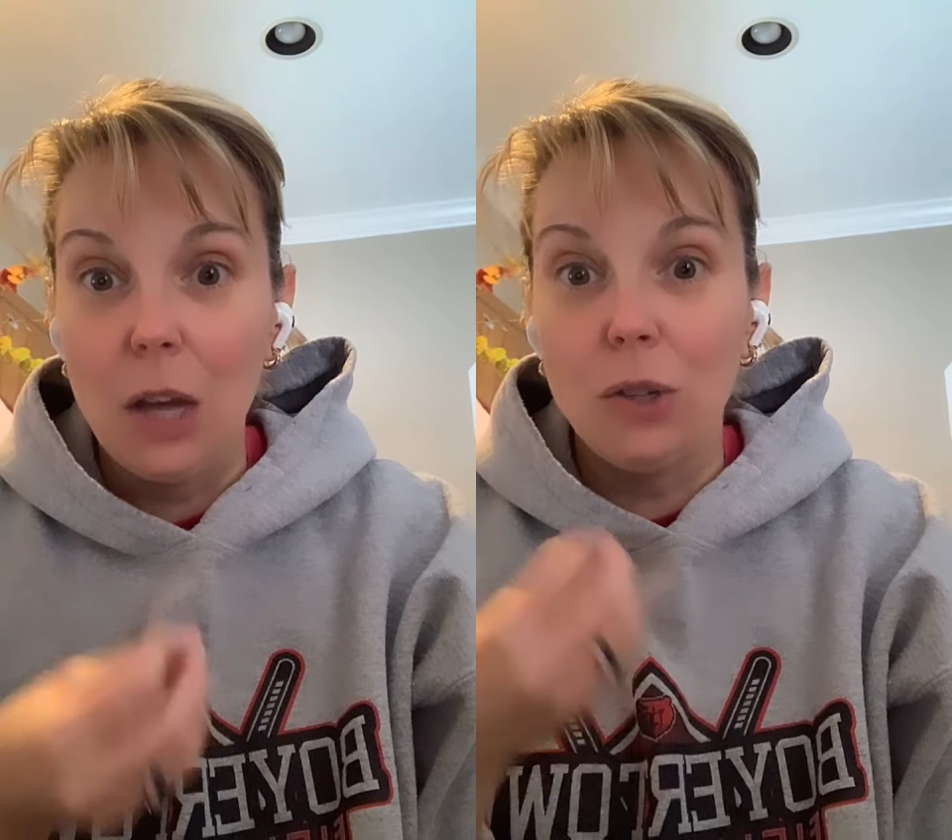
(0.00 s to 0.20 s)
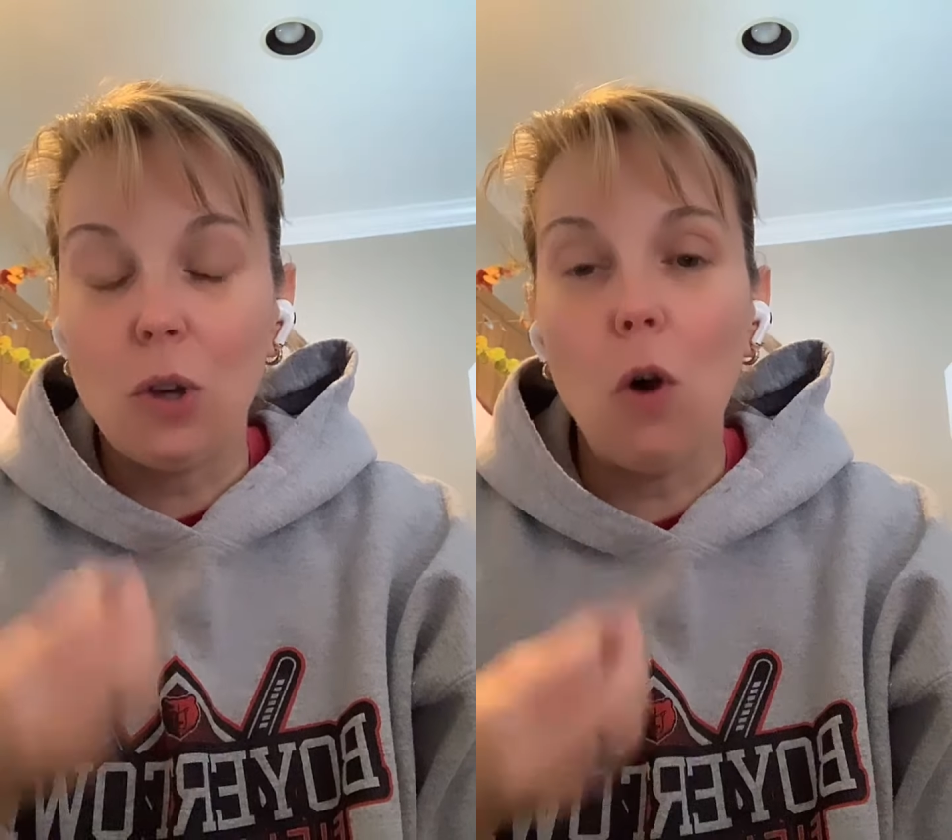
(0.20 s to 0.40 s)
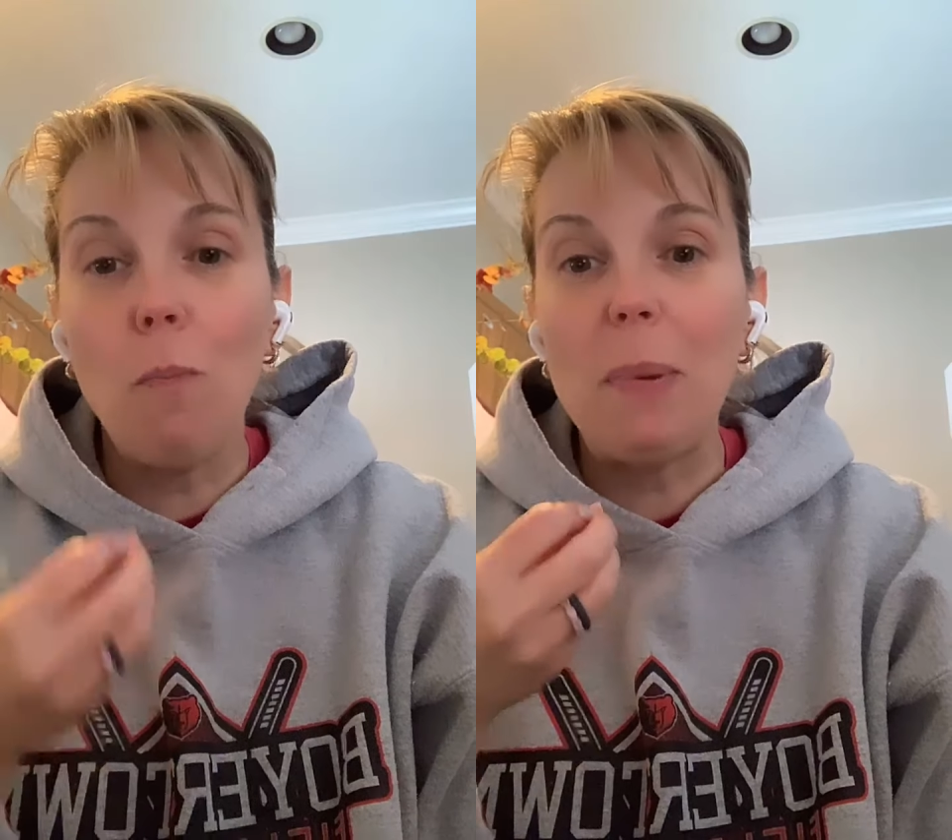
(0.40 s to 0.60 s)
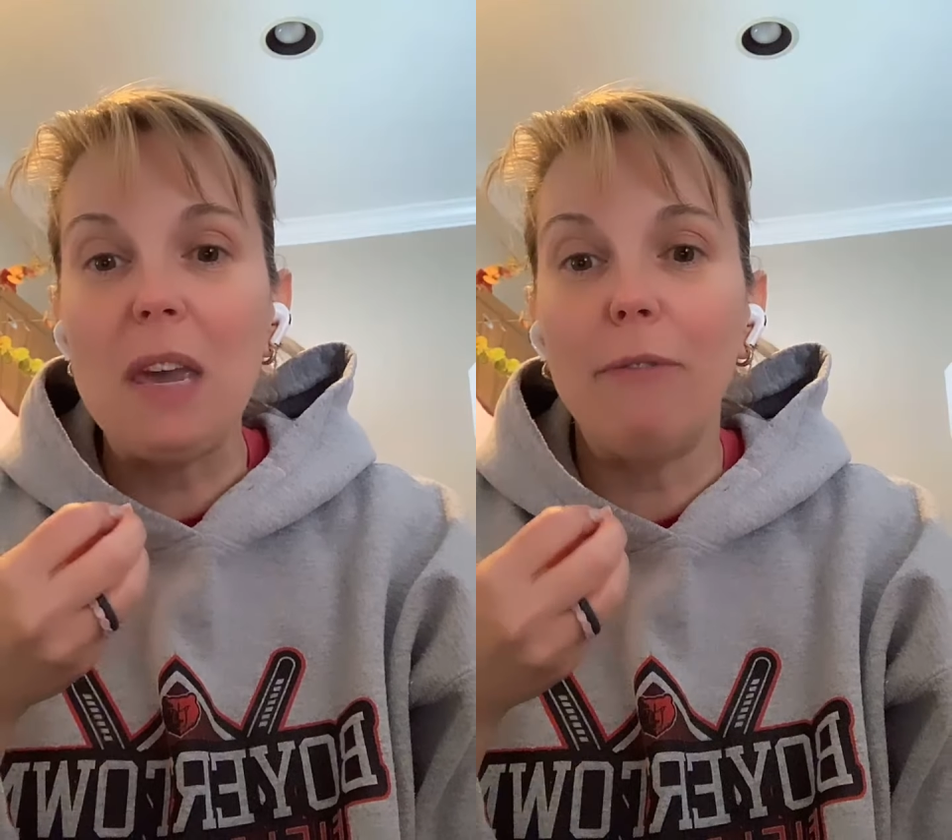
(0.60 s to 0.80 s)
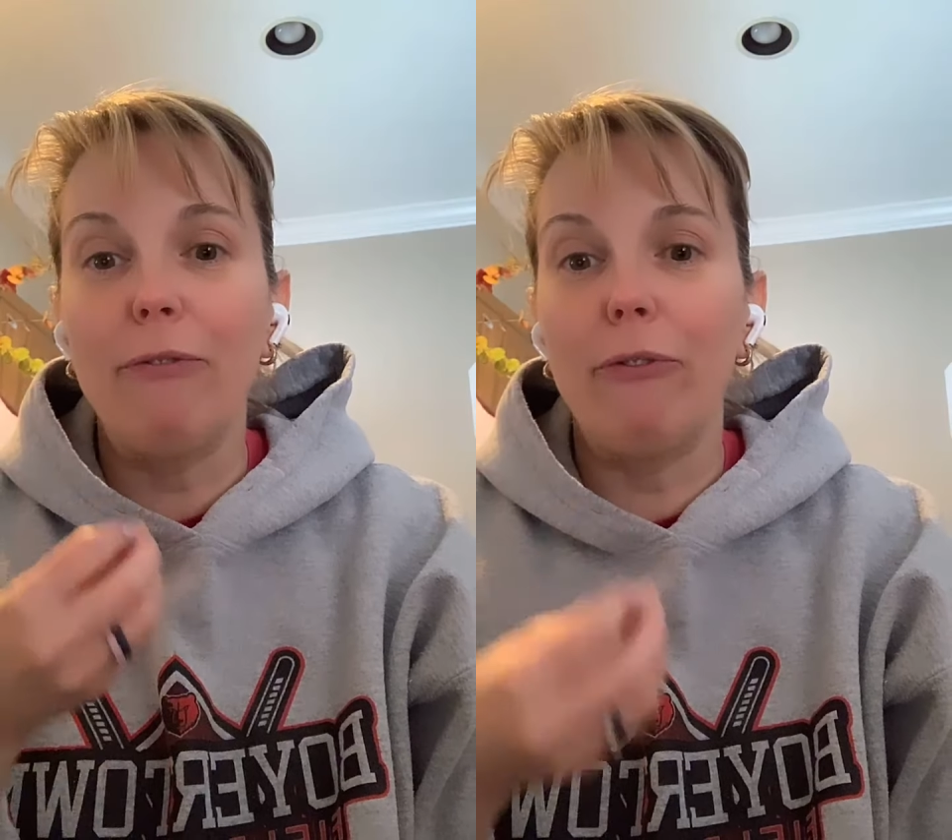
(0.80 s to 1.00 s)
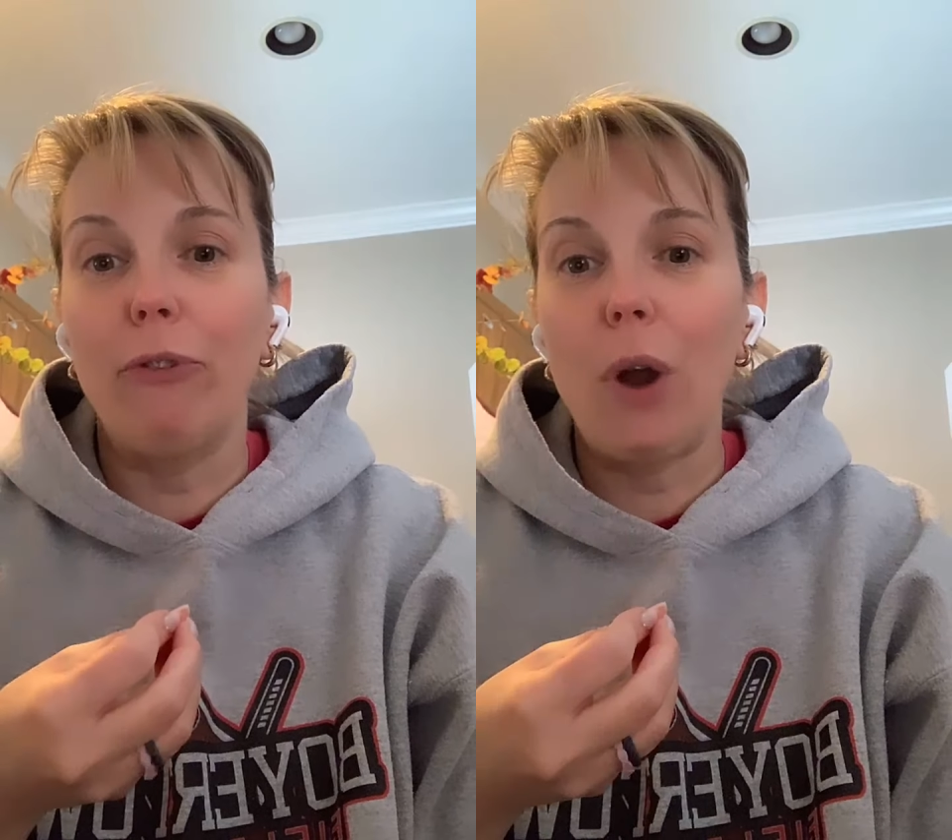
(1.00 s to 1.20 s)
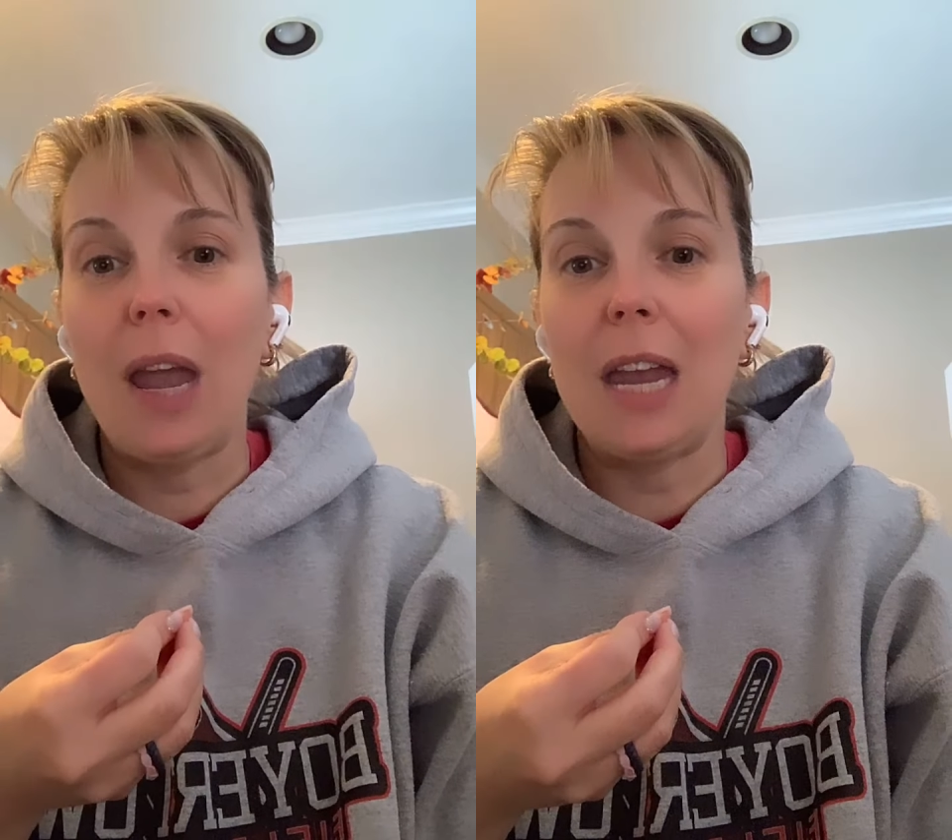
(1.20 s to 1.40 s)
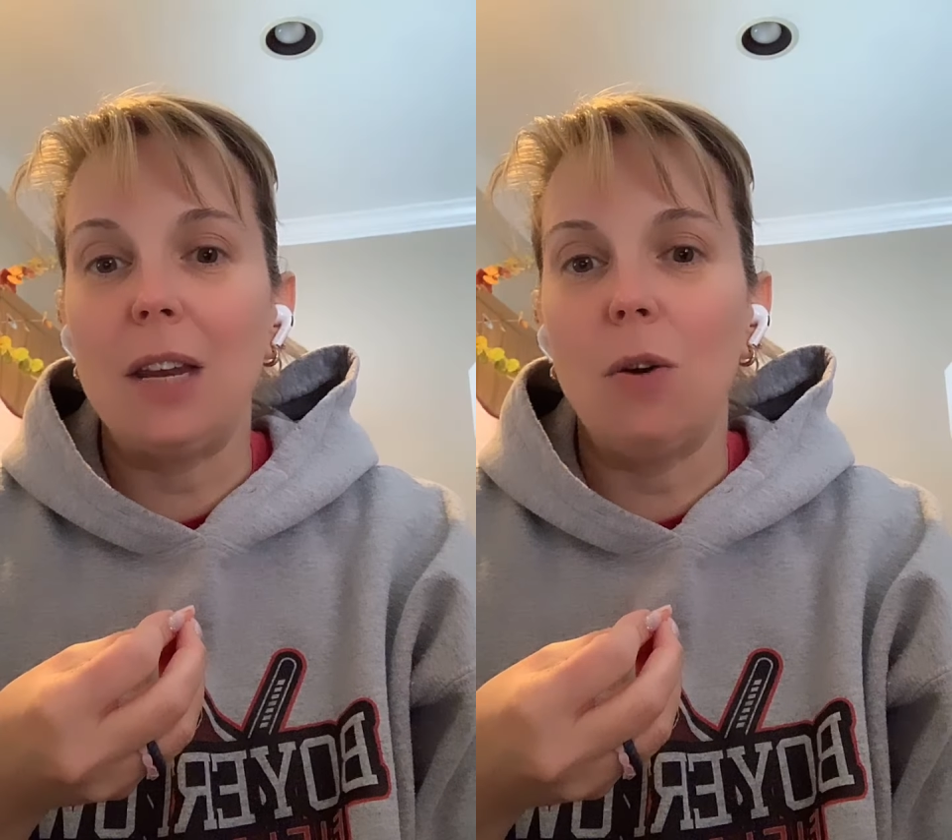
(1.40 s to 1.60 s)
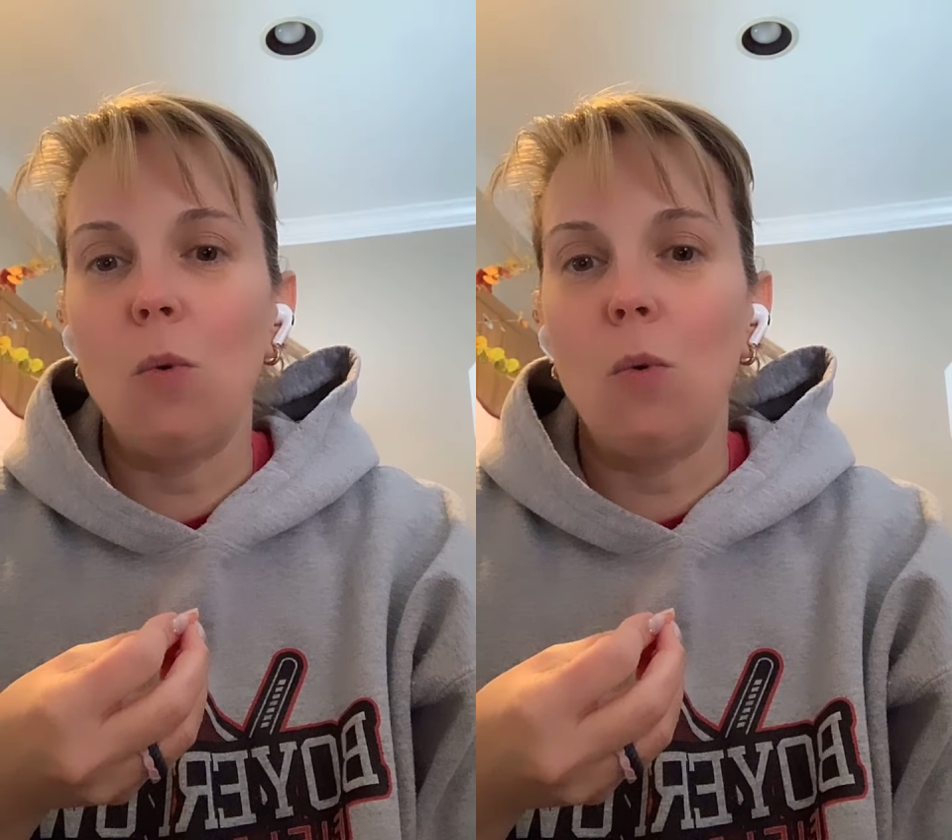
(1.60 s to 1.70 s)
Don't be afraid